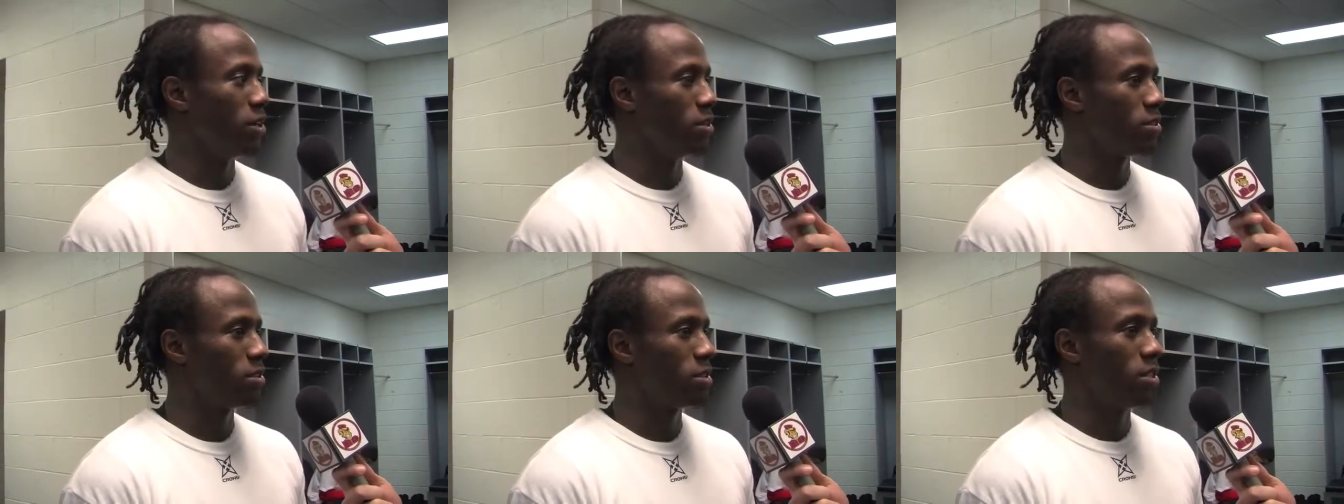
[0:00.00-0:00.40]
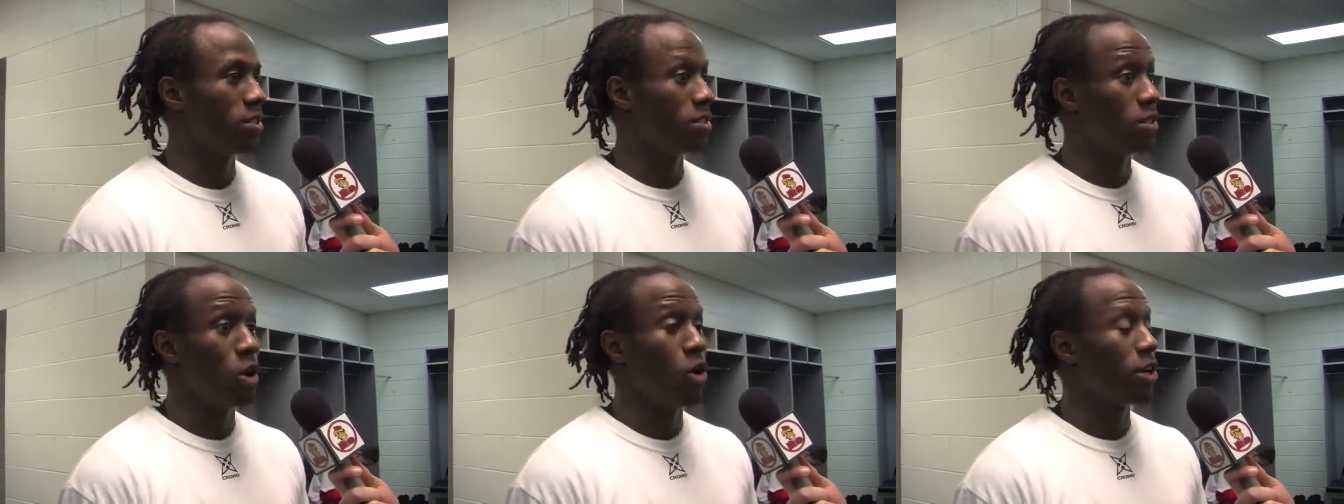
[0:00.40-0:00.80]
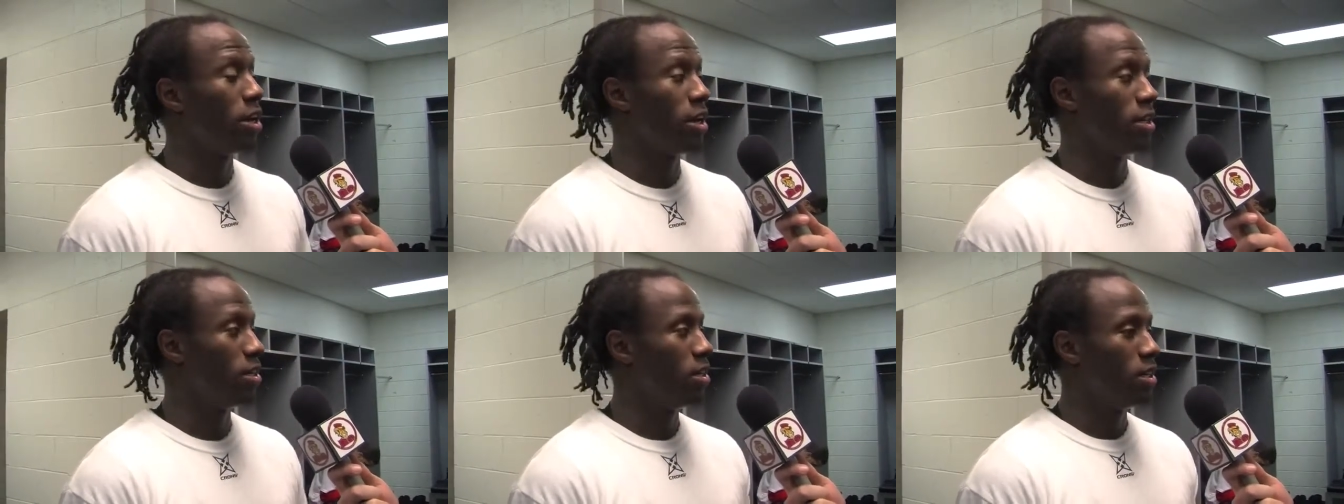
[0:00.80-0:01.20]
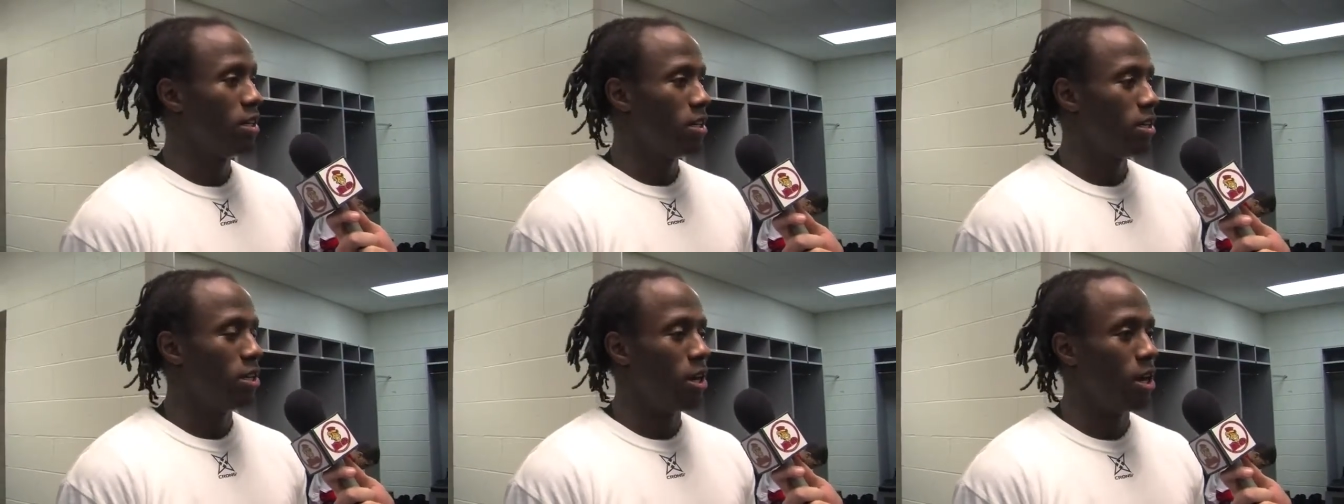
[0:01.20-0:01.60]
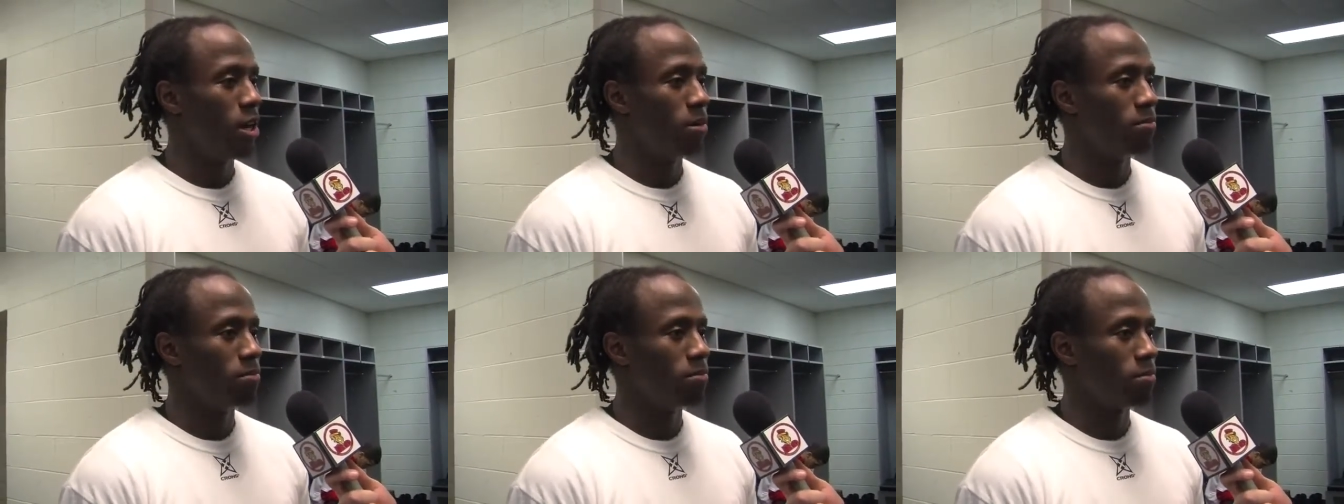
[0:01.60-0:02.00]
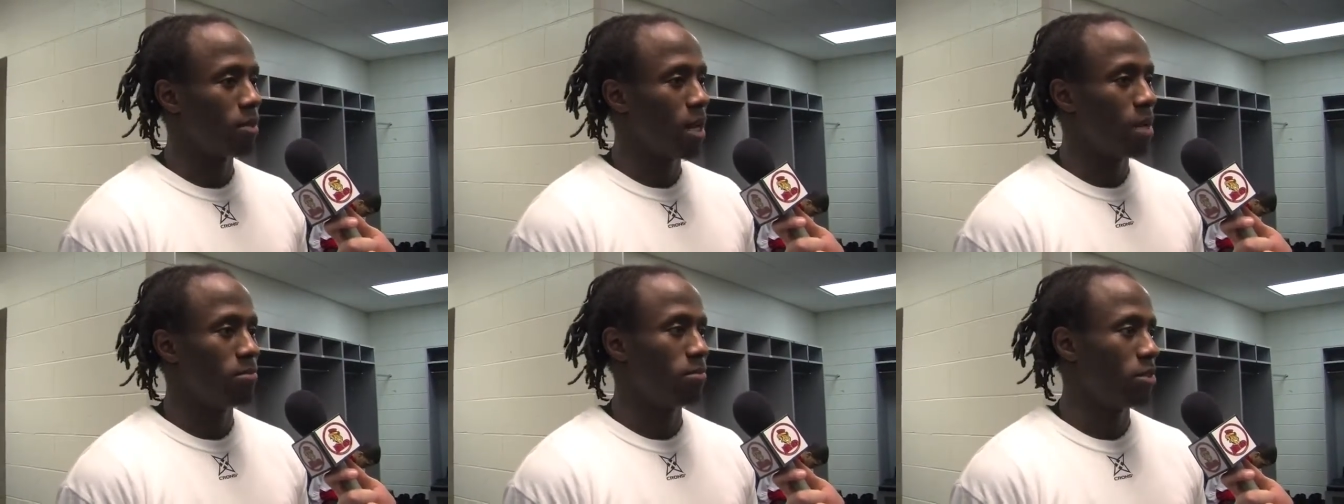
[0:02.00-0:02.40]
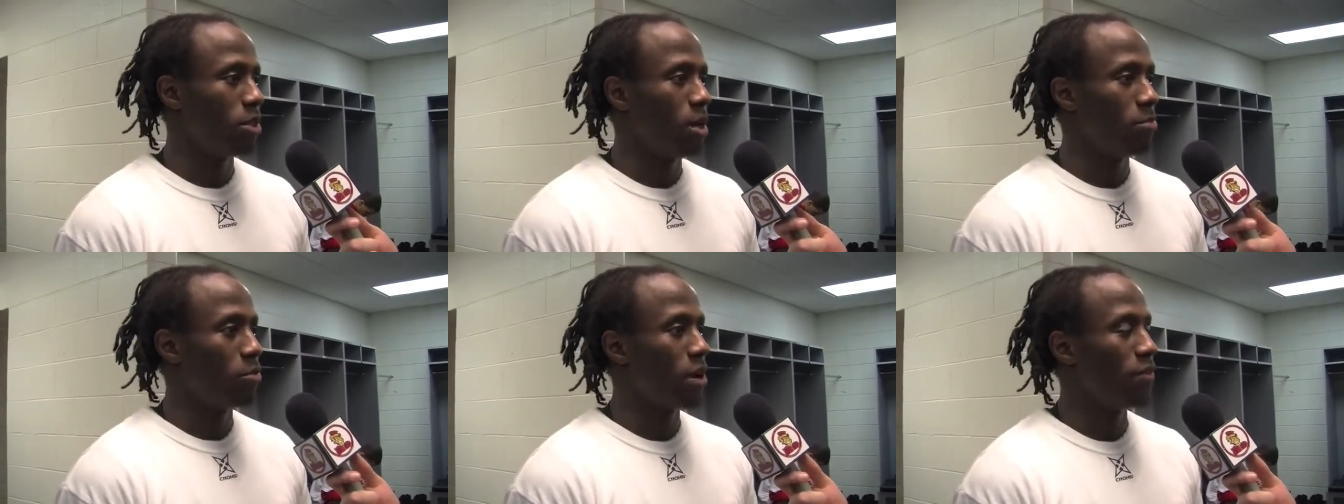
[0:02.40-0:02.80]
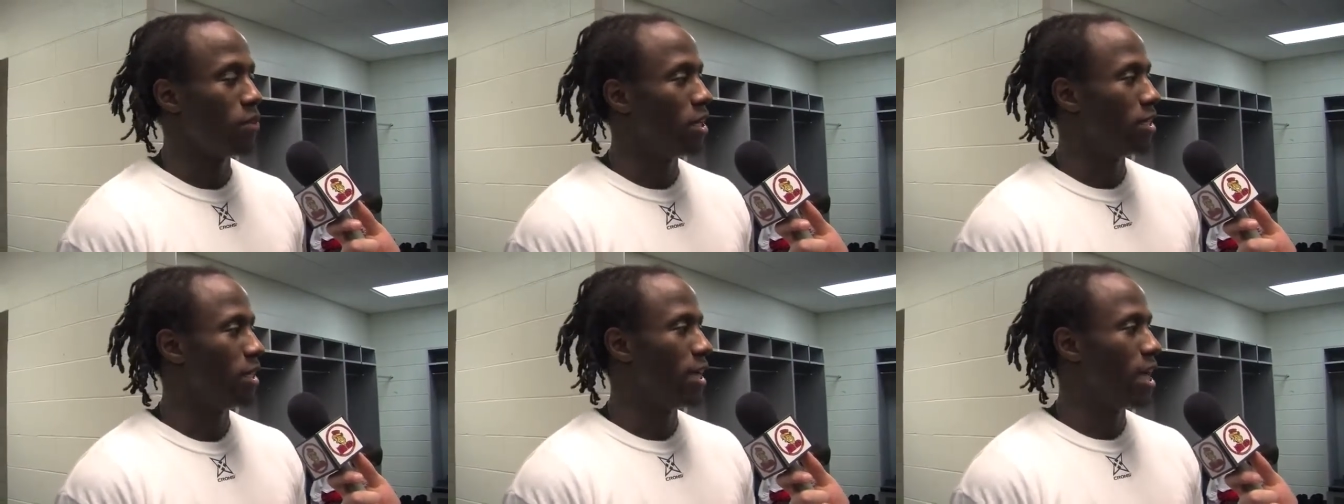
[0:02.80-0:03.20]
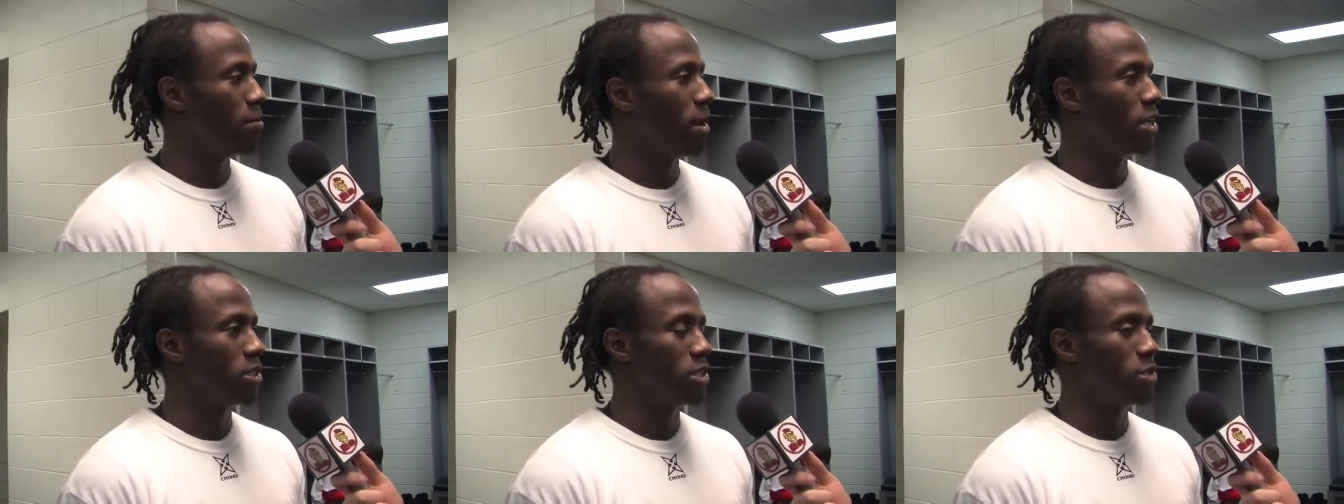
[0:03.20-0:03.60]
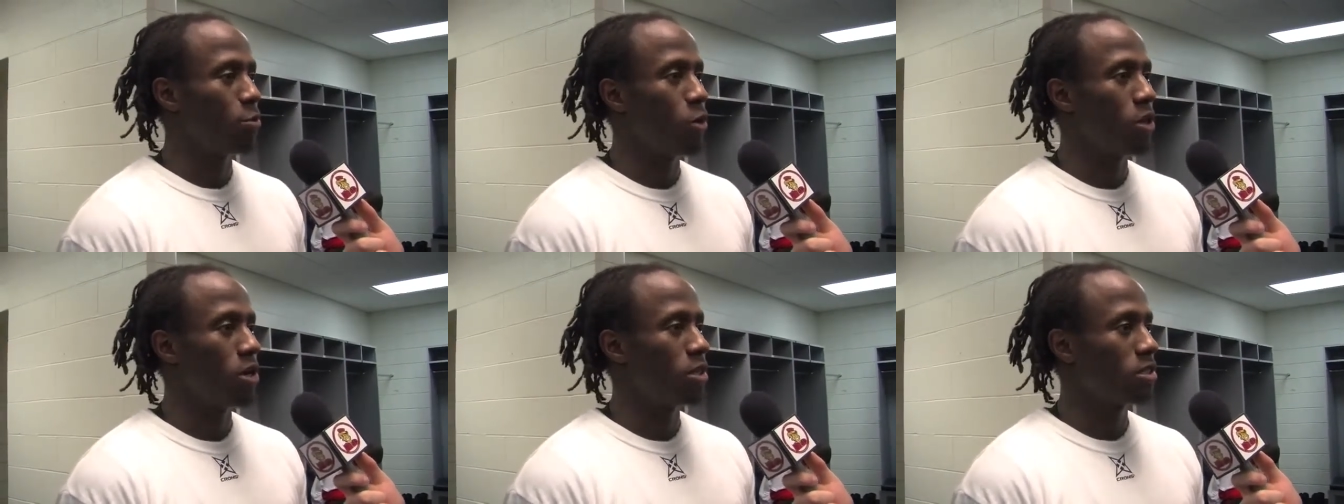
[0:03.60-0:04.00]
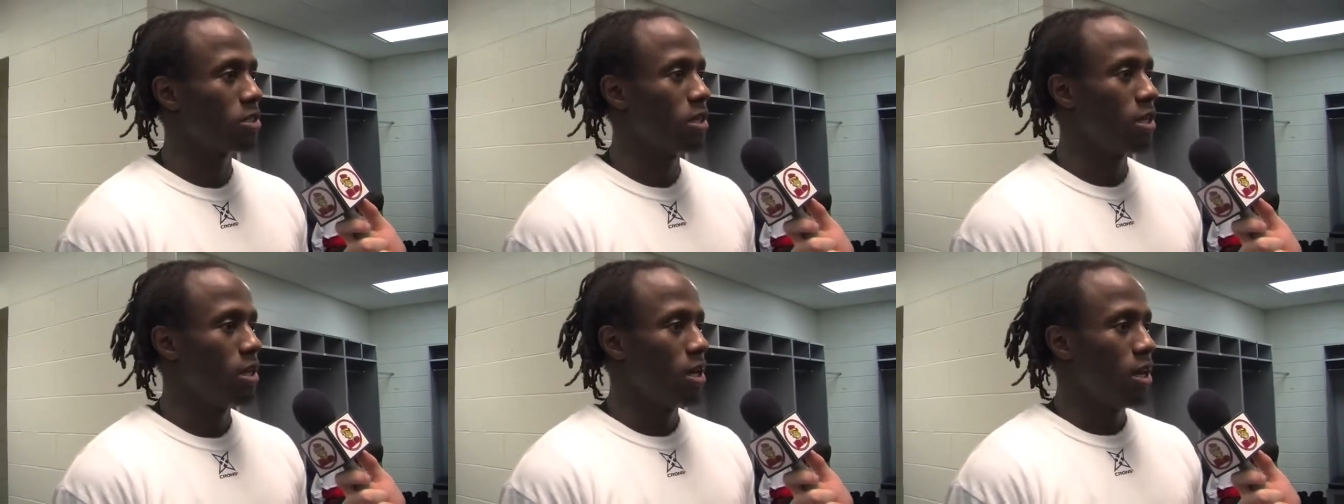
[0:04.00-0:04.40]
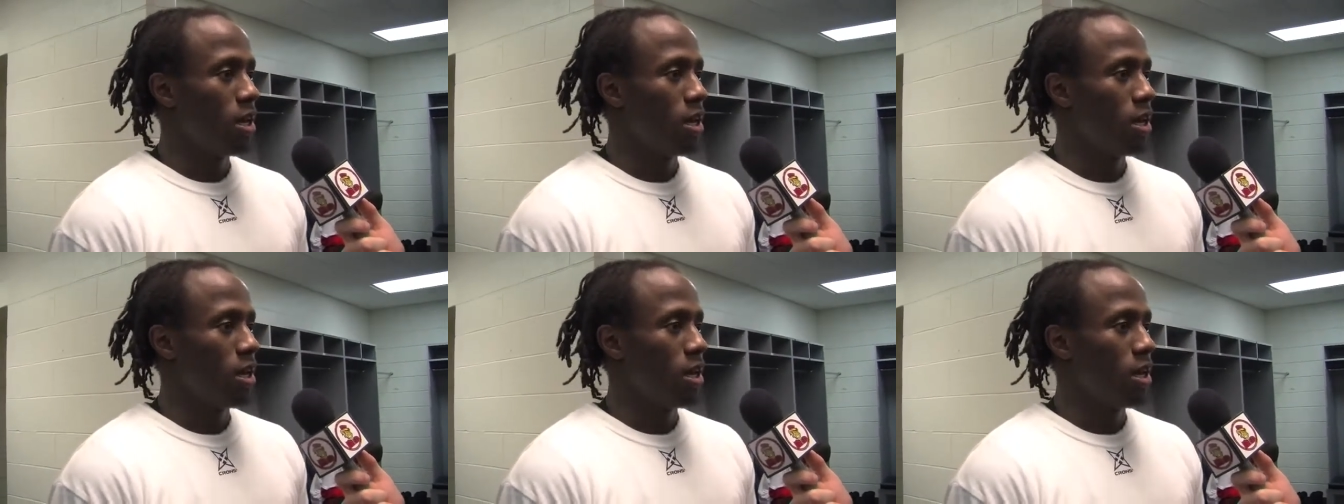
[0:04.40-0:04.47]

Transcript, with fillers: You know, since all year. You know, um, I'm you know I'm grateful that they came out to support us,